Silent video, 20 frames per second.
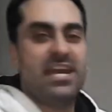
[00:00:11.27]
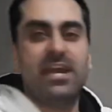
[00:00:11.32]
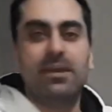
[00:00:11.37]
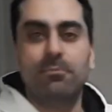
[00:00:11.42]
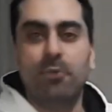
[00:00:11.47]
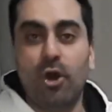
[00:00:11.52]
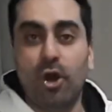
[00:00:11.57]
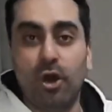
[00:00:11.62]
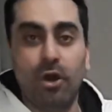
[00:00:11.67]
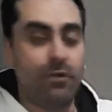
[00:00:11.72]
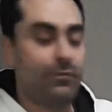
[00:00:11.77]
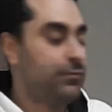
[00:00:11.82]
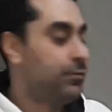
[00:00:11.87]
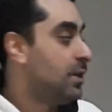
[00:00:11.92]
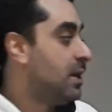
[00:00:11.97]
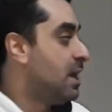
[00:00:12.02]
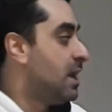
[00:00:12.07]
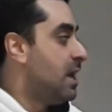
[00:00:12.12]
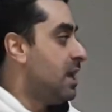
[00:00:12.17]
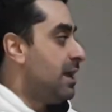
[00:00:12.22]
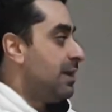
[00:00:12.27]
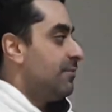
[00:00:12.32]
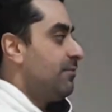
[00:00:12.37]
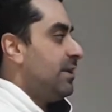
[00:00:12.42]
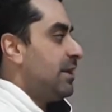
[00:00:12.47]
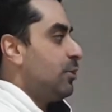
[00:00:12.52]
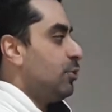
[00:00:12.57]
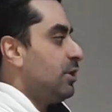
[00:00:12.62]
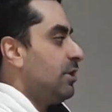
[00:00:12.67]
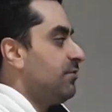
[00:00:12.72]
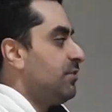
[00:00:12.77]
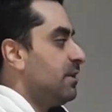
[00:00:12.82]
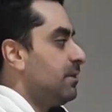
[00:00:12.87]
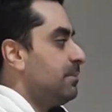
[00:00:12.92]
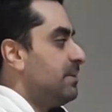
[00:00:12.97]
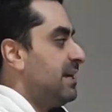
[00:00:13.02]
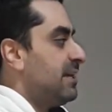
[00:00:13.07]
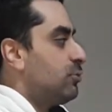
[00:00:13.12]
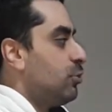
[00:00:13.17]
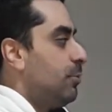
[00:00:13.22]
game off. Verona will
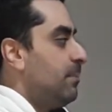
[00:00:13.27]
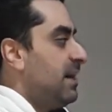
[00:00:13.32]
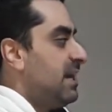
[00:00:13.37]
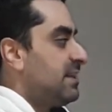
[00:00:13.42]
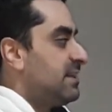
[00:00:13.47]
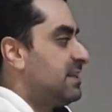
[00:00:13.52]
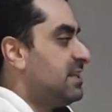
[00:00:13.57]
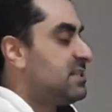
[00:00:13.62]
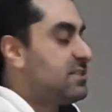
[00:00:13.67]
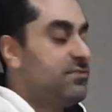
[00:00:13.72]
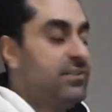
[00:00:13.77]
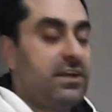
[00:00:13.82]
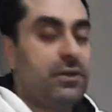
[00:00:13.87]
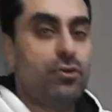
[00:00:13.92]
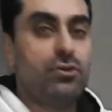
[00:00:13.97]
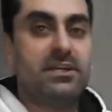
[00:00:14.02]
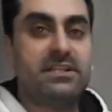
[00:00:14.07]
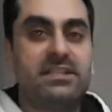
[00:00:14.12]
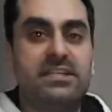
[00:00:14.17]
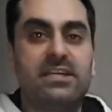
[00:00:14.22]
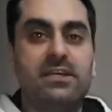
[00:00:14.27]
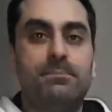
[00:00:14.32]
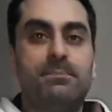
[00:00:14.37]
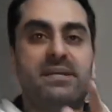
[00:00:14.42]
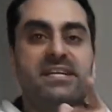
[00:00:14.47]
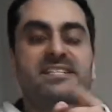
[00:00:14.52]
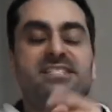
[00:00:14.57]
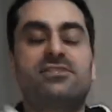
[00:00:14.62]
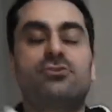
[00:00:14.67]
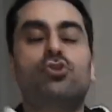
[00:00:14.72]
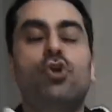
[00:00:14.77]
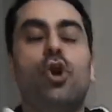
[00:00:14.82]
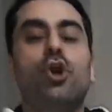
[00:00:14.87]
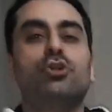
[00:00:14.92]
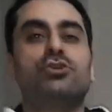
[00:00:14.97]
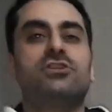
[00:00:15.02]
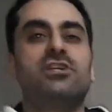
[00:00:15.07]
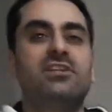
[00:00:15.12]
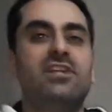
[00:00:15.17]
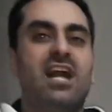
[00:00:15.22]
be at home, and this Verona team is
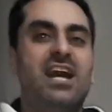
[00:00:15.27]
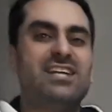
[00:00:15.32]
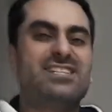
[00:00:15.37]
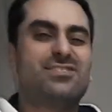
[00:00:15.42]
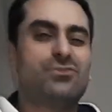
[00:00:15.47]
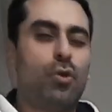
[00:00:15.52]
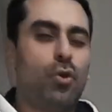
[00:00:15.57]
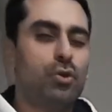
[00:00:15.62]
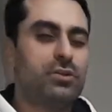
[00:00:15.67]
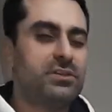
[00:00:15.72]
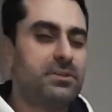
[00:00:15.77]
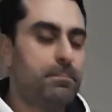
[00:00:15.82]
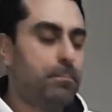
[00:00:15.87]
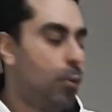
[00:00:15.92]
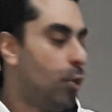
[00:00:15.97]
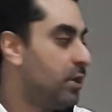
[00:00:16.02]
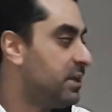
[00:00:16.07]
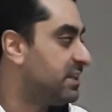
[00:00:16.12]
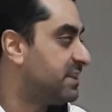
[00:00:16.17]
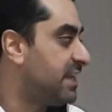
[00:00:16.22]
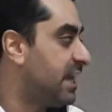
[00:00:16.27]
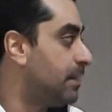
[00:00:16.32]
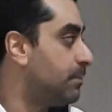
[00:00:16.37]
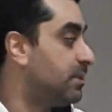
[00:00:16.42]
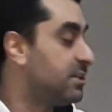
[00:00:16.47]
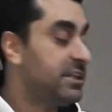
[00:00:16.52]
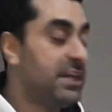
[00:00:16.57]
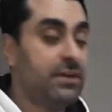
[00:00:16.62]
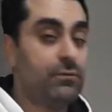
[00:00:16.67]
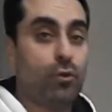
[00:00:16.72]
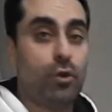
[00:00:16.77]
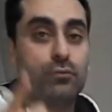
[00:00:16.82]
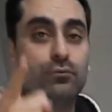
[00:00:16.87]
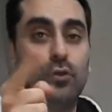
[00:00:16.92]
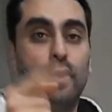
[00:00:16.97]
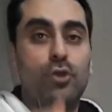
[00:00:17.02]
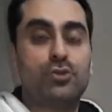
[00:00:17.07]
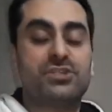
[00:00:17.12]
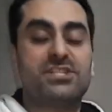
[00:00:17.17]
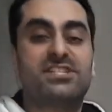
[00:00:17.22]
third to last on the point table. They won
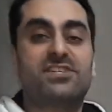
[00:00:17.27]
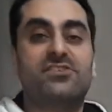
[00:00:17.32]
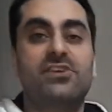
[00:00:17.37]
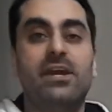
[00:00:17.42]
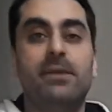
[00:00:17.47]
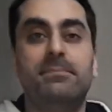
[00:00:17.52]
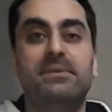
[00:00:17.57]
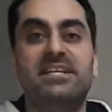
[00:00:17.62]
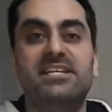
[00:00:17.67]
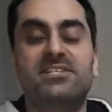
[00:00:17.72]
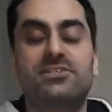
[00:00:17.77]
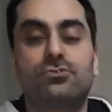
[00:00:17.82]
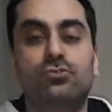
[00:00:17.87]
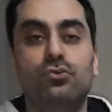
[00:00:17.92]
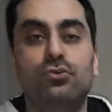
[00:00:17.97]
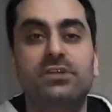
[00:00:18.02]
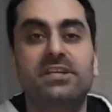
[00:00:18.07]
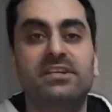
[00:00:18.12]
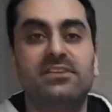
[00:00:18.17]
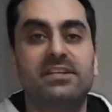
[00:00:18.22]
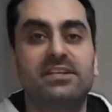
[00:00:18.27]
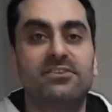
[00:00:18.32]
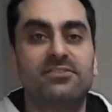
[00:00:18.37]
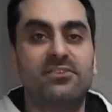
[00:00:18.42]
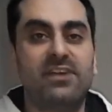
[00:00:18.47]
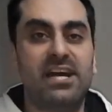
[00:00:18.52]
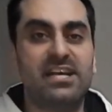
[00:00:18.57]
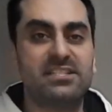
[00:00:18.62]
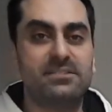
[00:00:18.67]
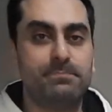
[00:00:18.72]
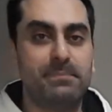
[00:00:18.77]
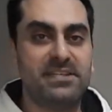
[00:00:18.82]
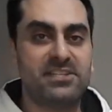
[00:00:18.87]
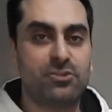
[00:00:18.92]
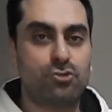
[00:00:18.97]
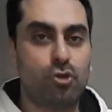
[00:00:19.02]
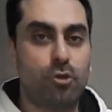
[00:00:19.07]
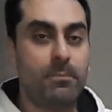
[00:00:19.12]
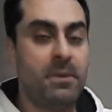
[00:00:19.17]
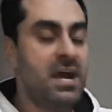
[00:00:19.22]
versus Cremonese 2-0 in last match
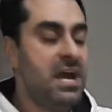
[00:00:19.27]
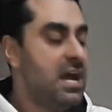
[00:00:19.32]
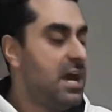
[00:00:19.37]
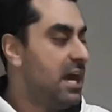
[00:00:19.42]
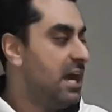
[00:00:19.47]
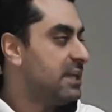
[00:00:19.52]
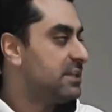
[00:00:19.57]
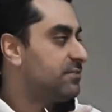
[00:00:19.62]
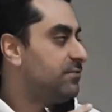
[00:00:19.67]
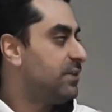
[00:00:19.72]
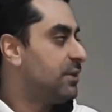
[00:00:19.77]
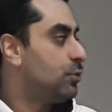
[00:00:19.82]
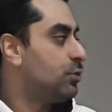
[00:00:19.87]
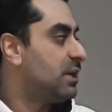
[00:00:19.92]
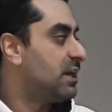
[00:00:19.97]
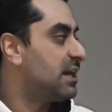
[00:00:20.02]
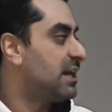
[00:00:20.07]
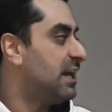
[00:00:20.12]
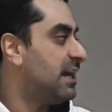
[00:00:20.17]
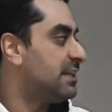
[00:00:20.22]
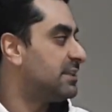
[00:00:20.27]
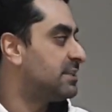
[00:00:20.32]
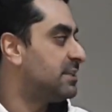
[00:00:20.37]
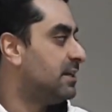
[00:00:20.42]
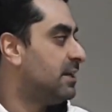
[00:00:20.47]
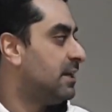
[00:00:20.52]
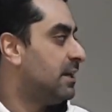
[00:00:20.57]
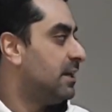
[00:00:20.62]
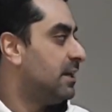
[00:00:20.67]
at home, and Verona got